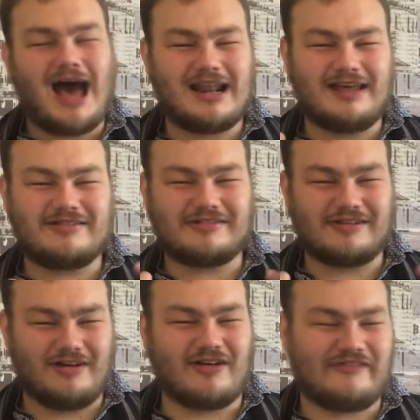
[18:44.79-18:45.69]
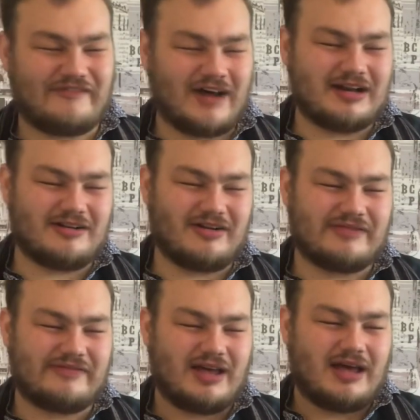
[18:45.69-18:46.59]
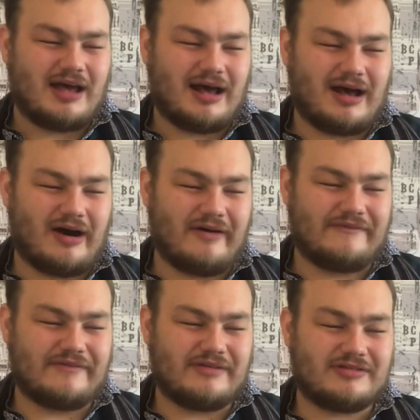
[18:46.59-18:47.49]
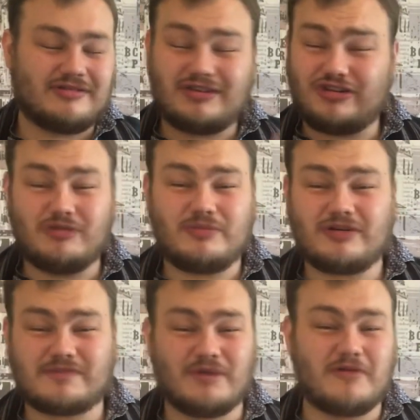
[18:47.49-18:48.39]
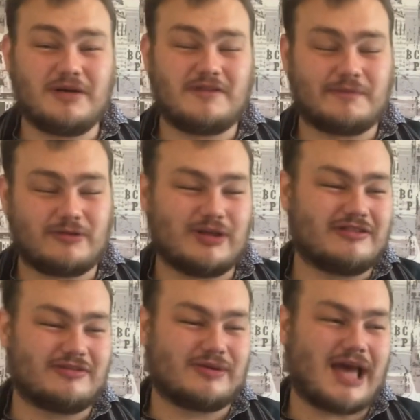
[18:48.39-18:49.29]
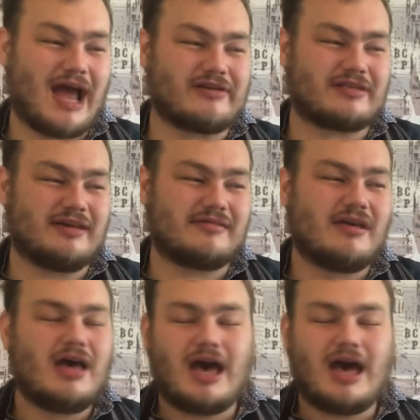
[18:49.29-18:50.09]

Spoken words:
and it's just a lot of fun, a lot of just humorous moments between the two characters.